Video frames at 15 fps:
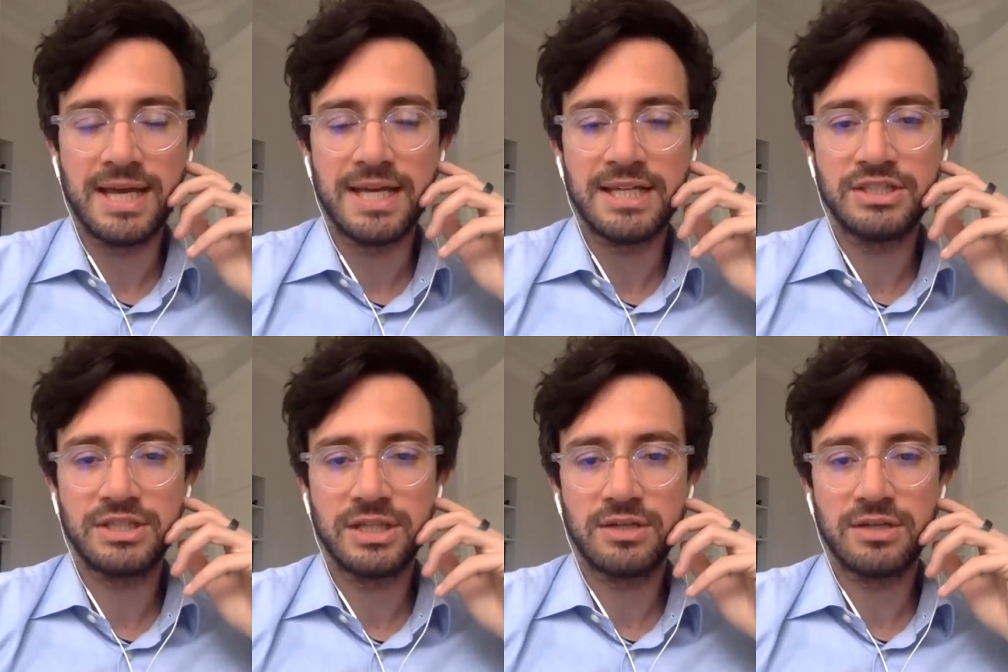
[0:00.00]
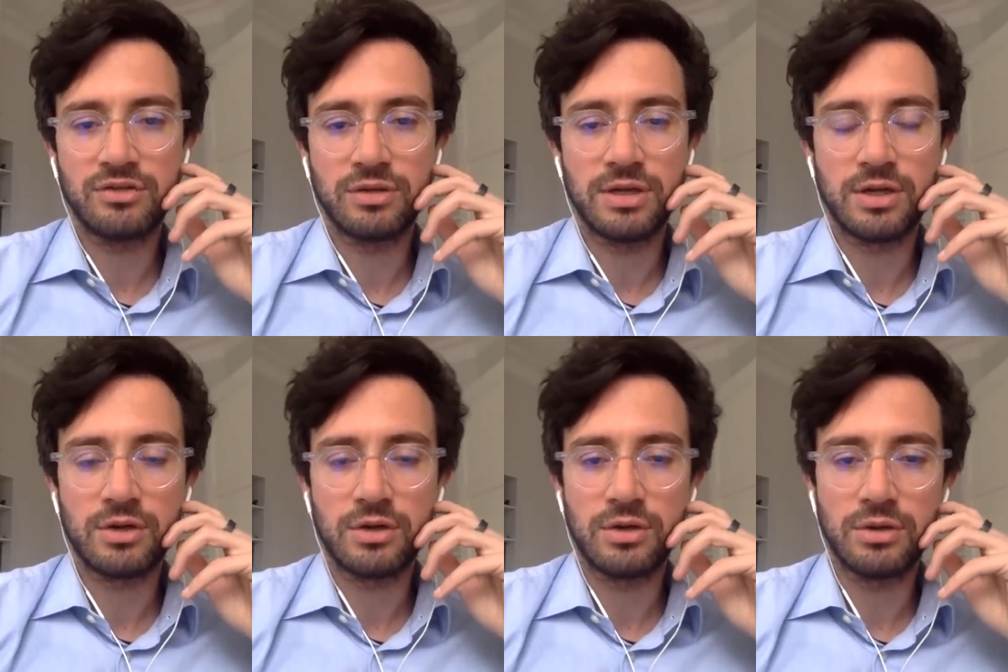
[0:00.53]
ledger, so on
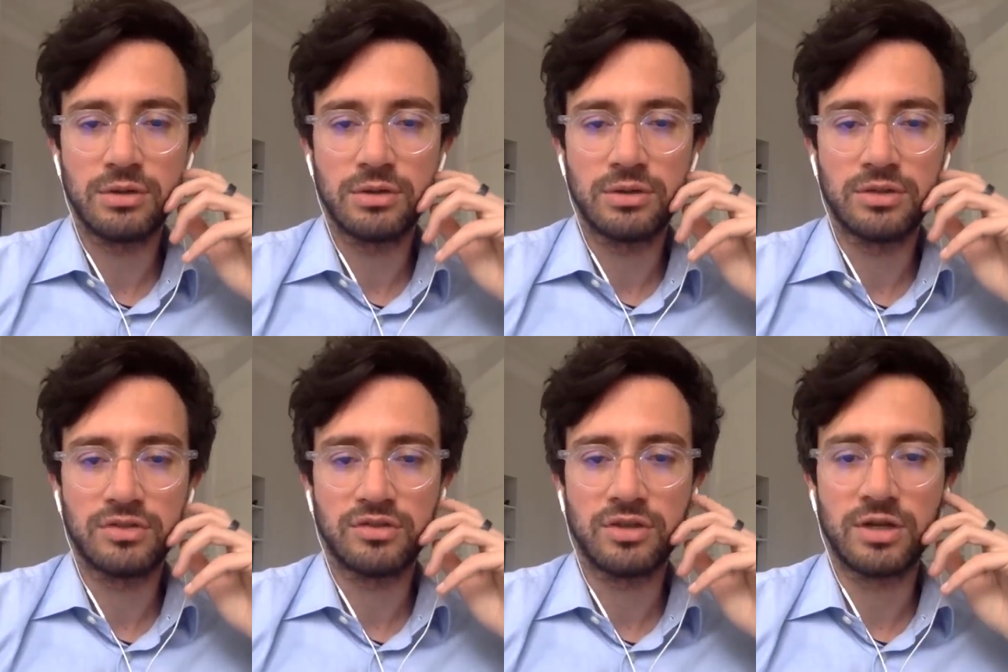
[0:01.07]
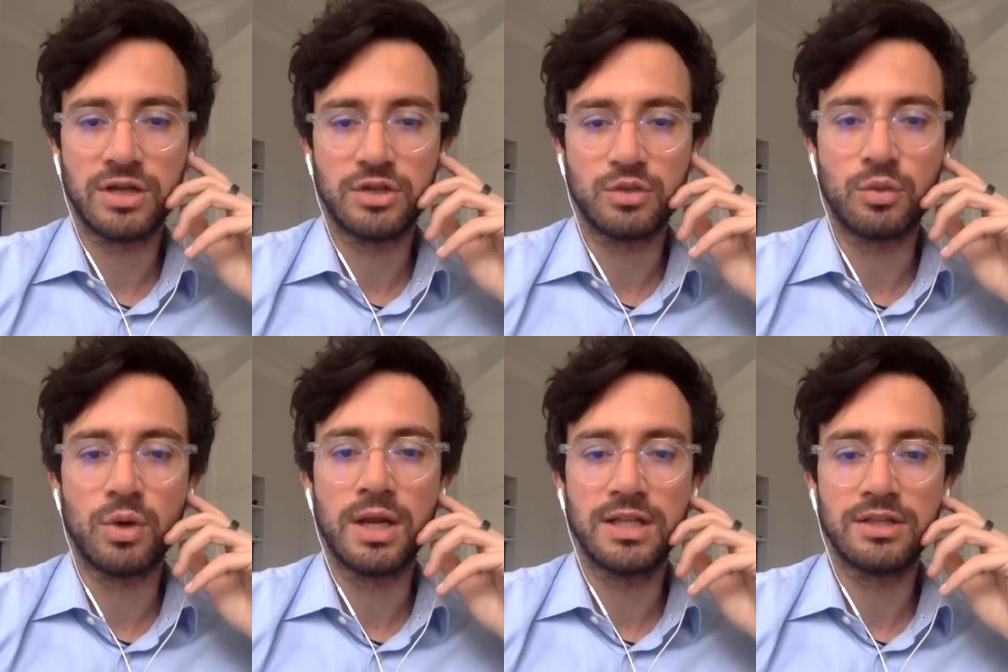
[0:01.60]
a cold storage
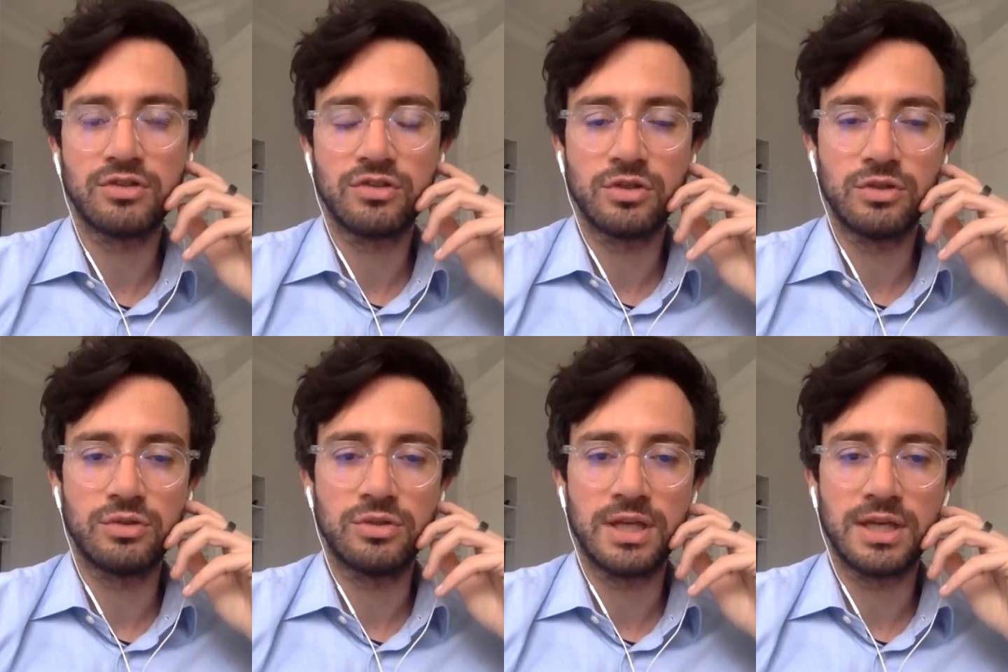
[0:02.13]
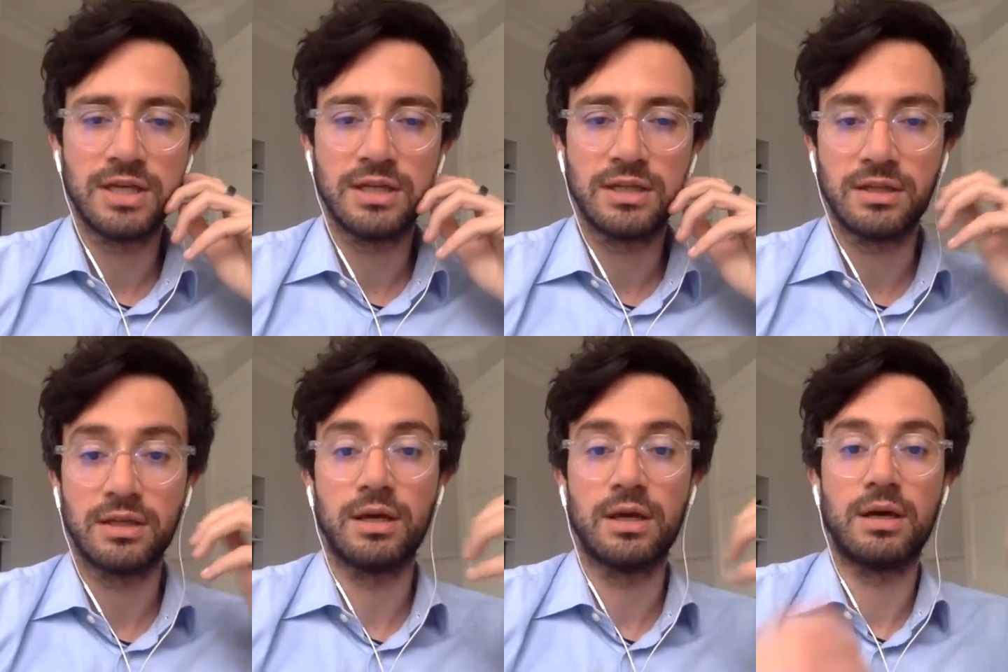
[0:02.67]
wallet, so you take
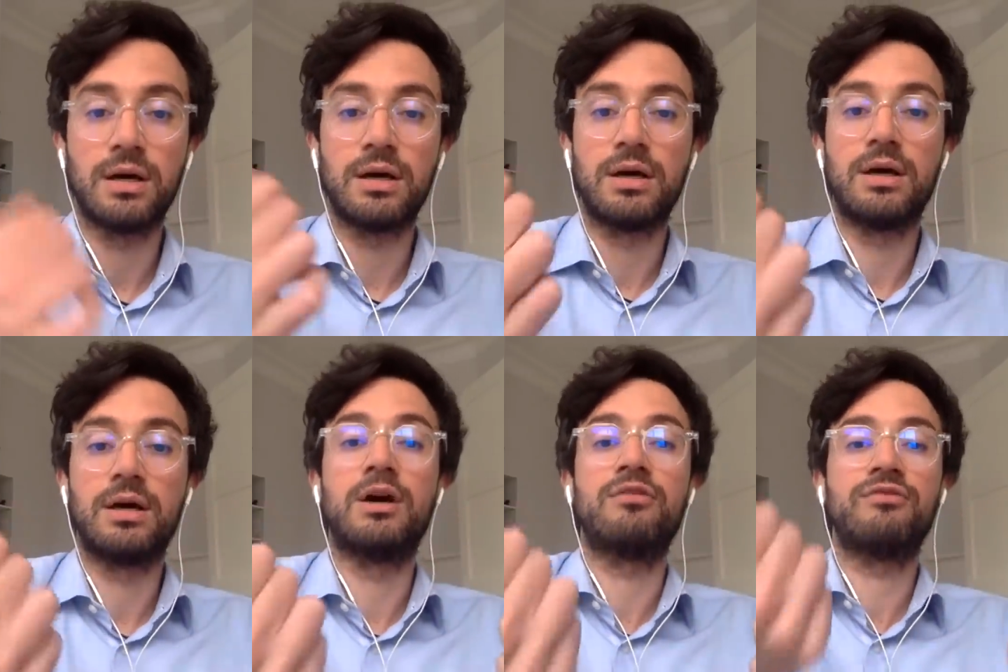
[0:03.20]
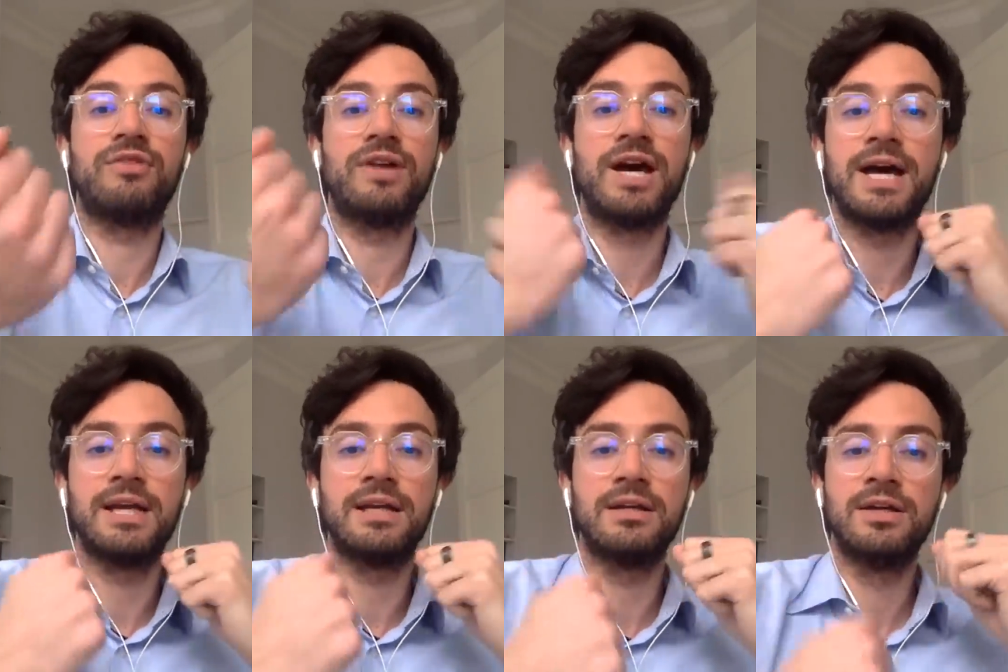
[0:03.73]
it
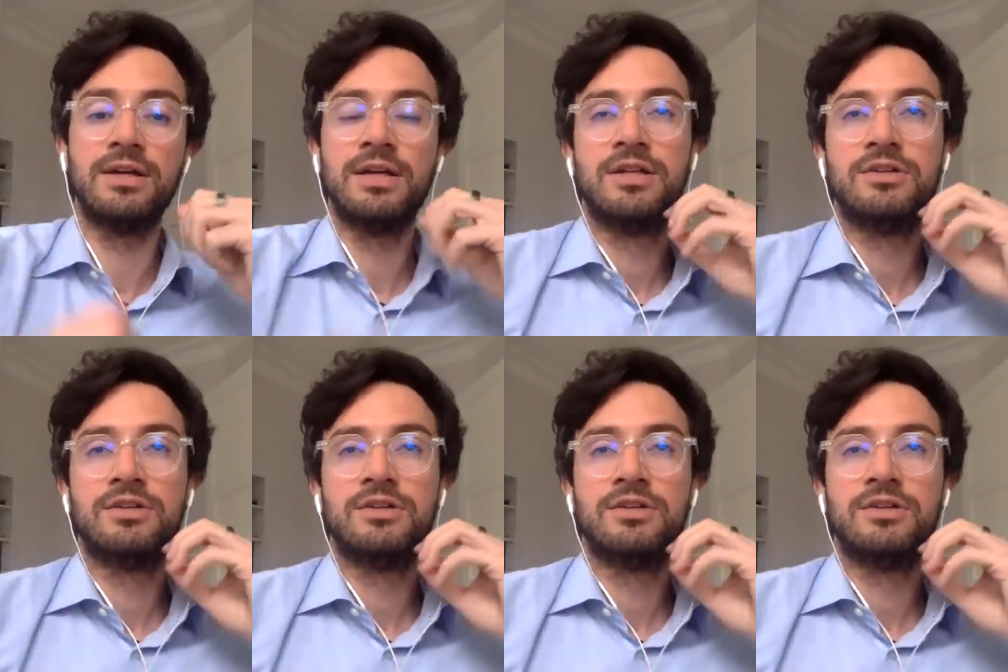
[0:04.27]
offline.